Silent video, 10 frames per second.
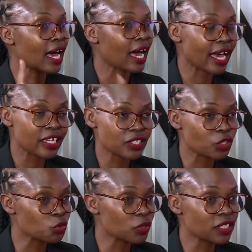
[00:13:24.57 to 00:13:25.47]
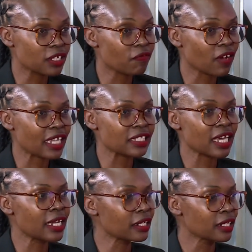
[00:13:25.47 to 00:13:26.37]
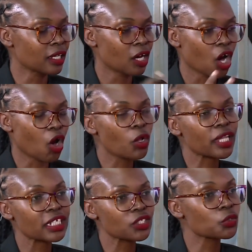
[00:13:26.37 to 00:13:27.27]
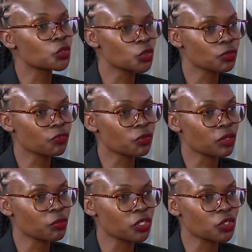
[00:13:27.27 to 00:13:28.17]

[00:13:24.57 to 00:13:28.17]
high saturated fats, and all that is not useful to the body.